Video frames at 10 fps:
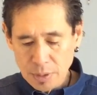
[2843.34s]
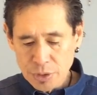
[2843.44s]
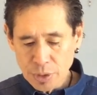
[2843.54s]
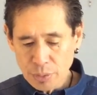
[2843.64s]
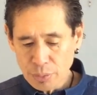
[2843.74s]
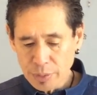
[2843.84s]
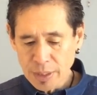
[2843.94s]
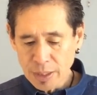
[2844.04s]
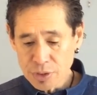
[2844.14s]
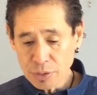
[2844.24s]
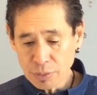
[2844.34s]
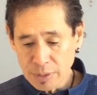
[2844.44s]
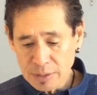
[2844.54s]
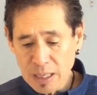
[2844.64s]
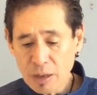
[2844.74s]
So
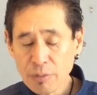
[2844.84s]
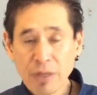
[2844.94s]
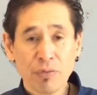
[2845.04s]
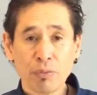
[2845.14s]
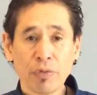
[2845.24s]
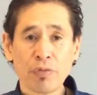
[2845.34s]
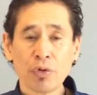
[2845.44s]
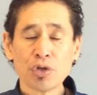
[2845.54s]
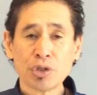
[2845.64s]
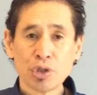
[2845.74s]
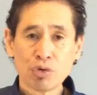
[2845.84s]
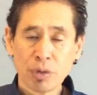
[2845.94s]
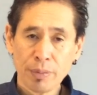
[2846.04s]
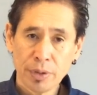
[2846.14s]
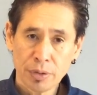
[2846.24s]
now even reverse
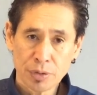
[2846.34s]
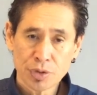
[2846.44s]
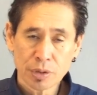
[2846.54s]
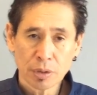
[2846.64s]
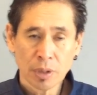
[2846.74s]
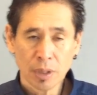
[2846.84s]
distributors,